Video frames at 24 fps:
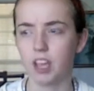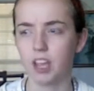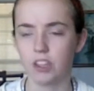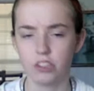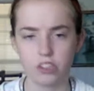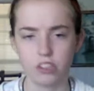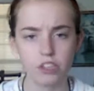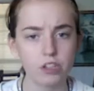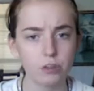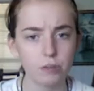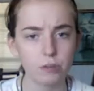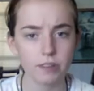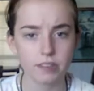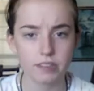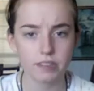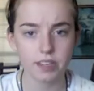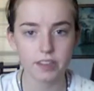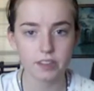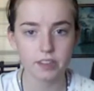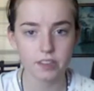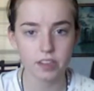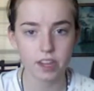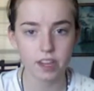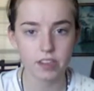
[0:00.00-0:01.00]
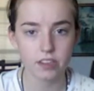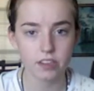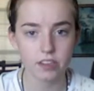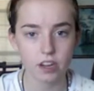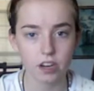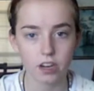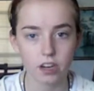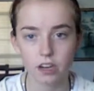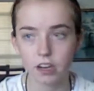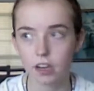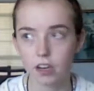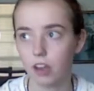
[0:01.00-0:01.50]
do you know what safety eyes
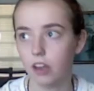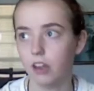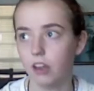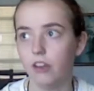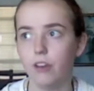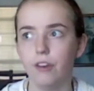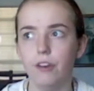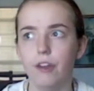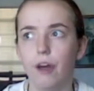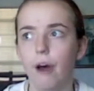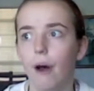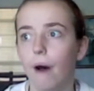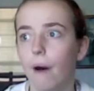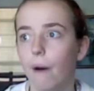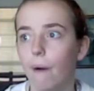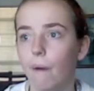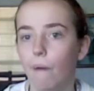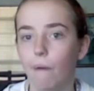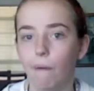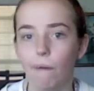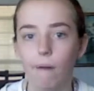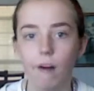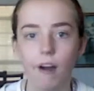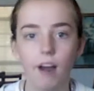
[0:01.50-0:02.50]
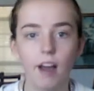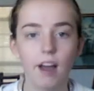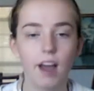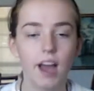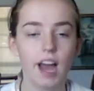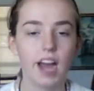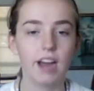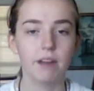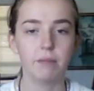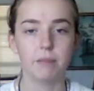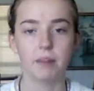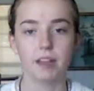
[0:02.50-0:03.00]
are? No.
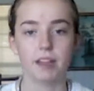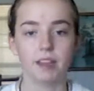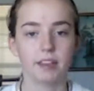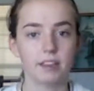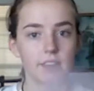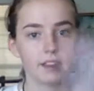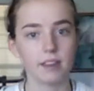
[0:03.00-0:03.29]
I'm like,